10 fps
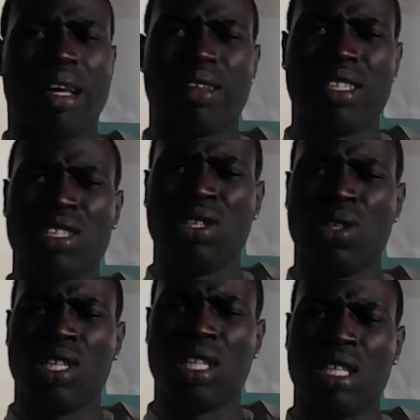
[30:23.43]
you know,
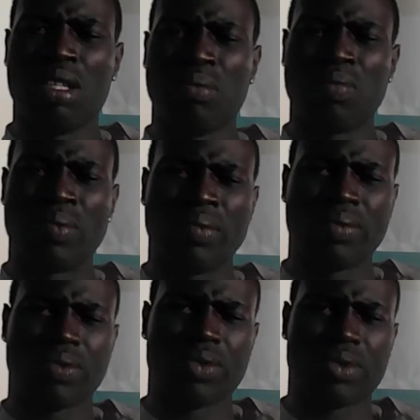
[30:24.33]

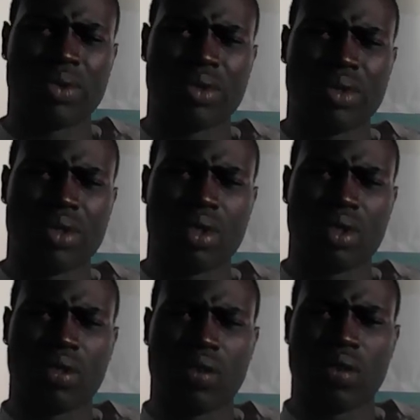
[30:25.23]

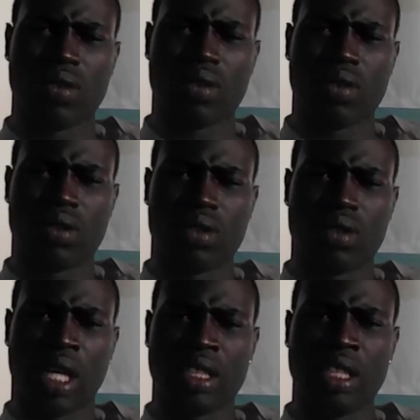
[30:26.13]
um,
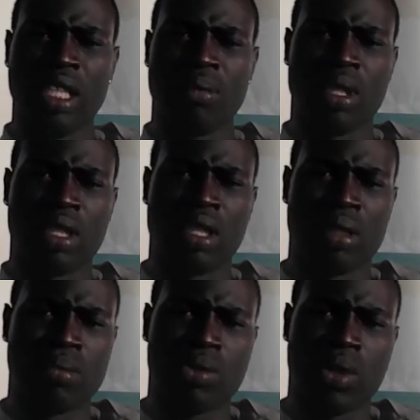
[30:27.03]
that's it.
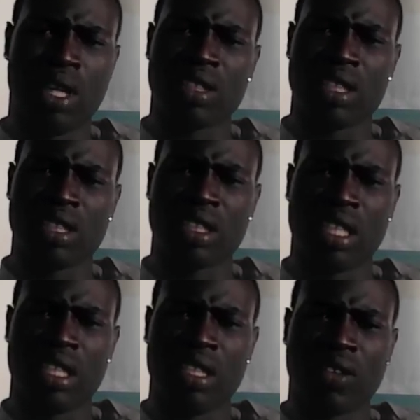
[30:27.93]
Um, what I was gonna
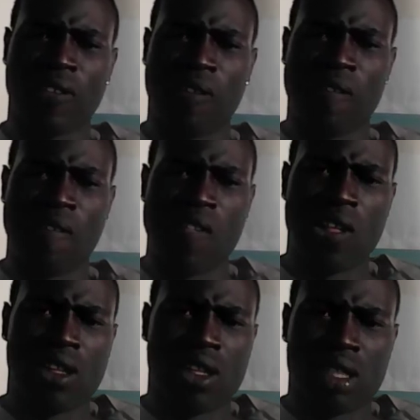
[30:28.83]
say.
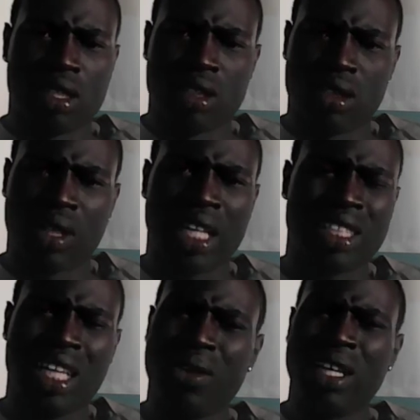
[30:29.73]
So that's
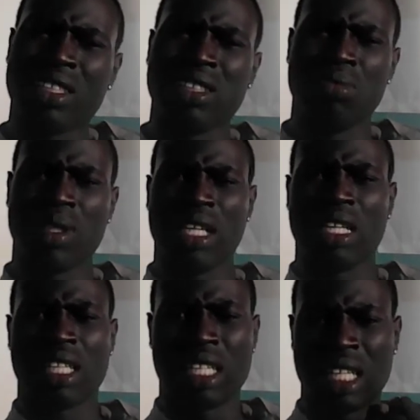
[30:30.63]
how a Husloop came
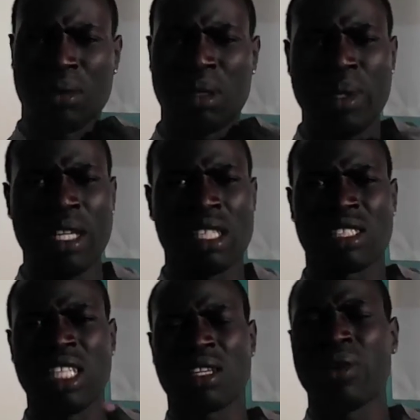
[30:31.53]
coming to be, and
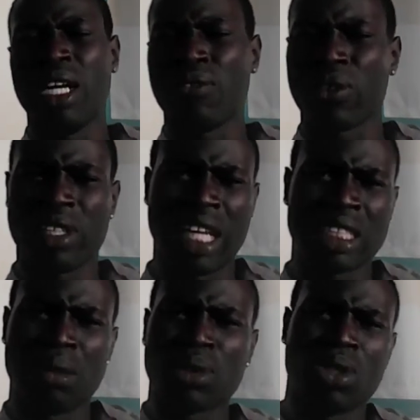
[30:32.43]
stick around for the next
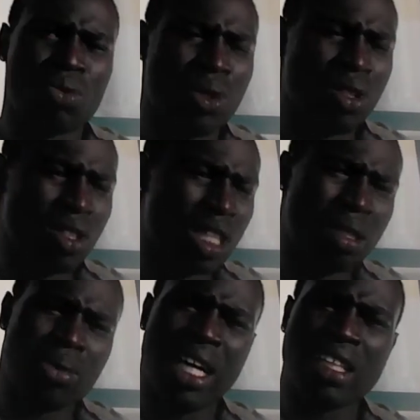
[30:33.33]
episode. We're gonna
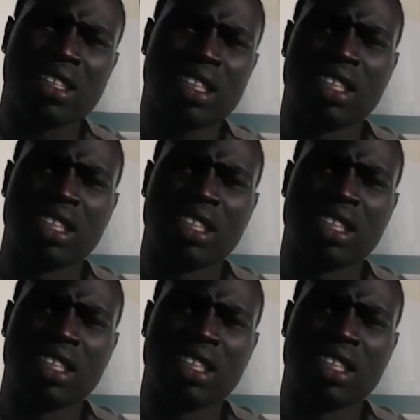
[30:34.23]
keep rising.